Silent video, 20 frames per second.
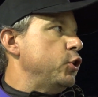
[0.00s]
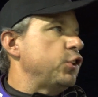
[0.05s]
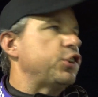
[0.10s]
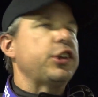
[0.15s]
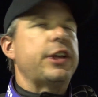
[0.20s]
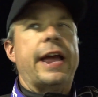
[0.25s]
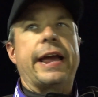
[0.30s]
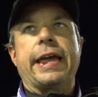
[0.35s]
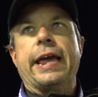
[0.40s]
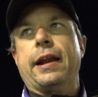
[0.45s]

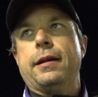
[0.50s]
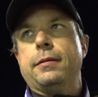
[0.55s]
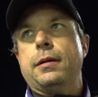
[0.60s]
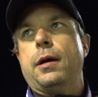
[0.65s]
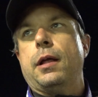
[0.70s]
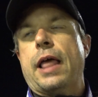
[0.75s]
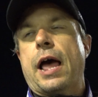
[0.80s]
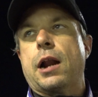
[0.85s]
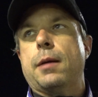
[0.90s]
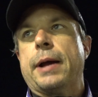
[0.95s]
Usually I get
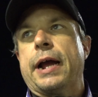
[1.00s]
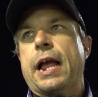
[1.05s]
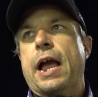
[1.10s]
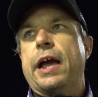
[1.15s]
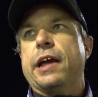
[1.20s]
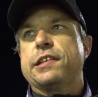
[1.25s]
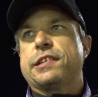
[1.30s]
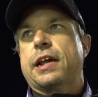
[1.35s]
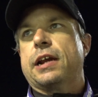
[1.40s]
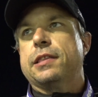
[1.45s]
a lot of my
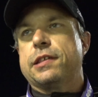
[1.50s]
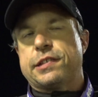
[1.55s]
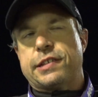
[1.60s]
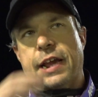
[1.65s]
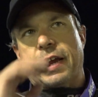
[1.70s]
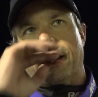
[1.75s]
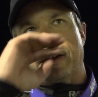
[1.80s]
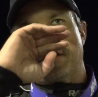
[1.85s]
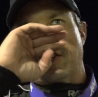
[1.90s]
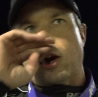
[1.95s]
guys One out of the
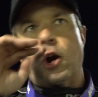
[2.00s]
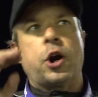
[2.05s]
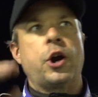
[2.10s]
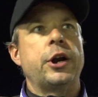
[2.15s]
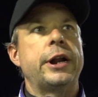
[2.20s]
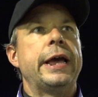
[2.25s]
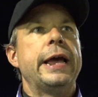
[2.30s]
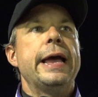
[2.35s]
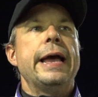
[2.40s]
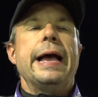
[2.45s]
two. second
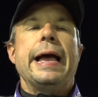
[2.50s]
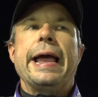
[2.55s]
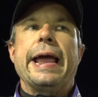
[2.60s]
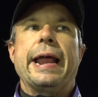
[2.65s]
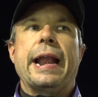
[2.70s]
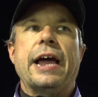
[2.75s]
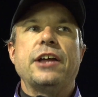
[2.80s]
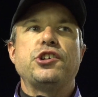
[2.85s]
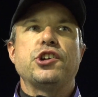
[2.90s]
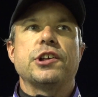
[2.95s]
turn,
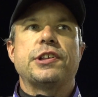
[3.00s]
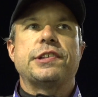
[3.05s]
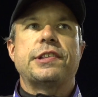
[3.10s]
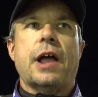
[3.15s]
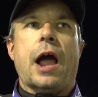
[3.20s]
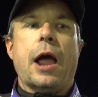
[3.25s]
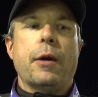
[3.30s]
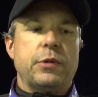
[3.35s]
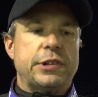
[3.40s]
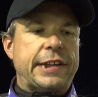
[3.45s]
and I
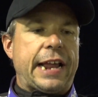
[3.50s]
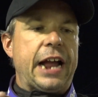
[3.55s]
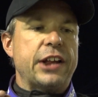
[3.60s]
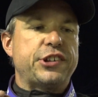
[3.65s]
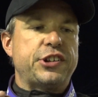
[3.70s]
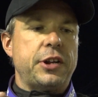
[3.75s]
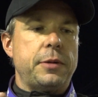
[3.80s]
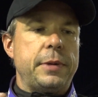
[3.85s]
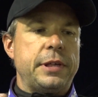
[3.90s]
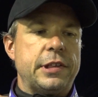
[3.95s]
just I was
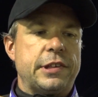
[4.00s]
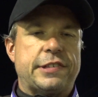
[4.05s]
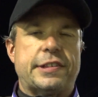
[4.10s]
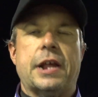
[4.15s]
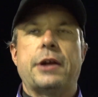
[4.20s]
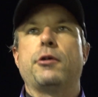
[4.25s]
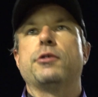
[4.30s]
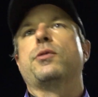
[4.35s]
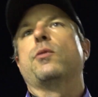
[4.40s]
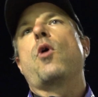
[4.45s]
catching them in the
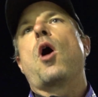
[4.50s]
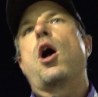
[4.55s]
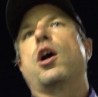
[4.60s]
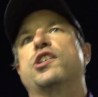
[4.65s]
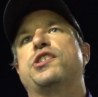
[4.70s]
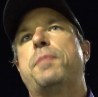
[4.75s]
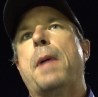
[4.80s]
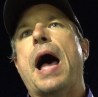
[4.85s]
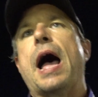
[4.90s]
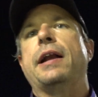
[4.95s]
center at the
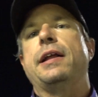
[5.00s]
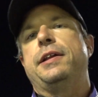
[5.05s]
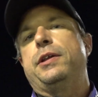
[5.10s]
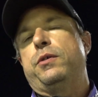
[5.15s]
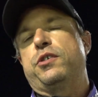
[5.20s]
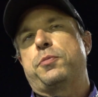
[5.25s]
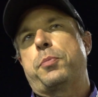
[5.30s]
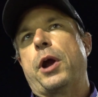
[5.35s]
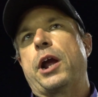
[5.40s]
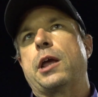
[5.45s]
wrong spot, and
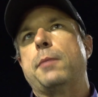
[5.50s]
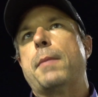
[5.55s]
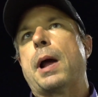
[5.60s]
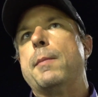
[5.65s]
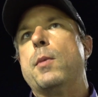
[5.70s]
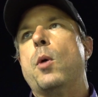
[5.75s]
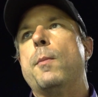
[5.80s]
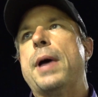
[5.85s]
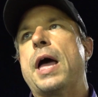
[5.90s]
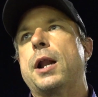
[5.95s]
it was breaking
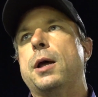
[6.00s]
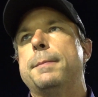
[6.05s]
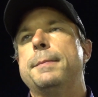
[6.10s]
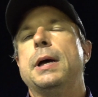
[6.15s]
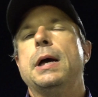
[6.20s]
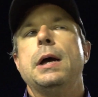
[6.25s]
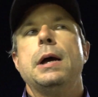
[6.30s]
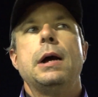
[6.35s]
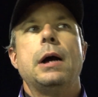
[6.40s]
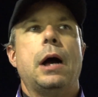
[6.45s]
my momentum.
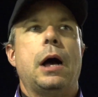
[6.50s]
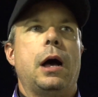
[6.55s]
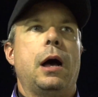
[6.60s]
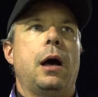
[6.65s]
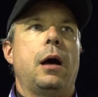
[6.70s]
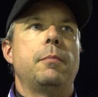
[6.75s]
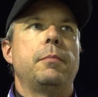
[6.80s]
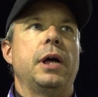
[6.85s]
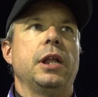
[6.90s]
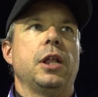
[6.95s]

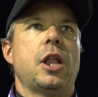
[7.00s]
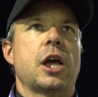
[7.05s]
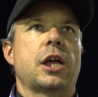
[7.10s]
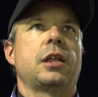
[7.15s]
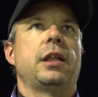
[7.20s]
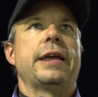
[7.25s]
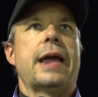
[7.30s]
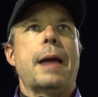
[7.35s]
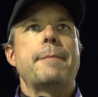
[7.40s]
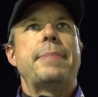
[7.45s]
Um, but
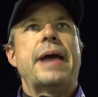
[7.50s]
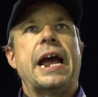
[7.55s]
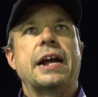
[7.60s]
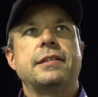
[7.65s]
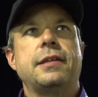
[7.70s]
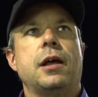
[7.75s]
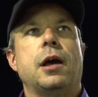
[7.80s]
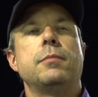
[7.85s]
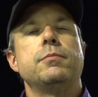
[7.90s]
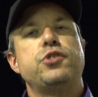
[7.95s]
luckily, I
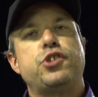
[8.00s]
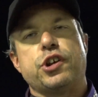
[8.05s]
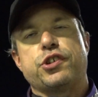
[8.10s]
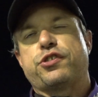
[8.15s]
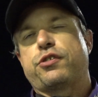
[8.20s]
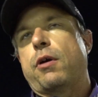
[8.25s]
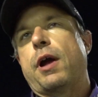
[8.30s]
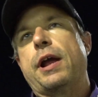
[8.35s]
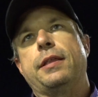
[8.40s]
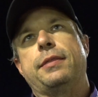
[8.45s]
backed it up
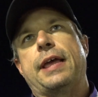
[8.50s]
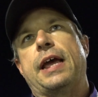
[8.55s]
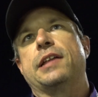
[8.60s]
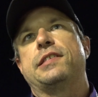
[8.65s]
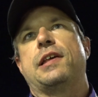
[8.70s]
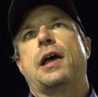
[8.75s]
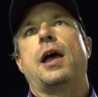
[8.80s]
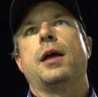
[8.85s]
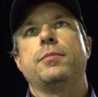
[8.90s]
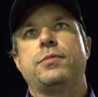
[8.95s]
just right
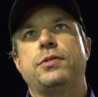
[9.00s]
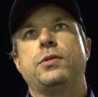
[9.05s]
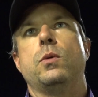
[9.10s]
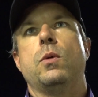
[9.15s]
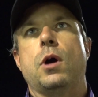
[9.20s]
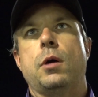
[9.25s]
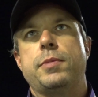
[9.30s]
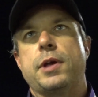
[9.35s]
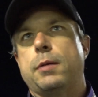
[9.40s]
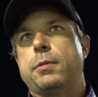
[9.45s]
that time
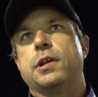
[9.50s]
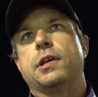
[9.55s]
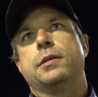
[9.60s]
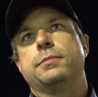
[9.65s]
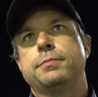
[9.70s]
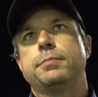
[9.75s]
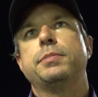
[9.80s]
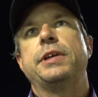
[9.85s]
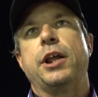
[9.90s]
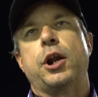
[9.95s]
to uh, be able to
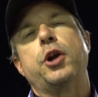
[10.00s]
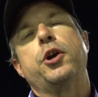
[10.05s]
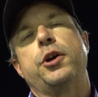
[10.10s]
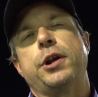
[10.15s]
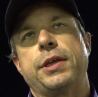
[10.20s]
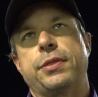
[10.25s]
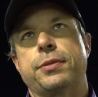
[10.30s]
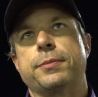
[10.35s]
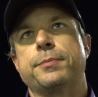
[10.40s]
get underneath.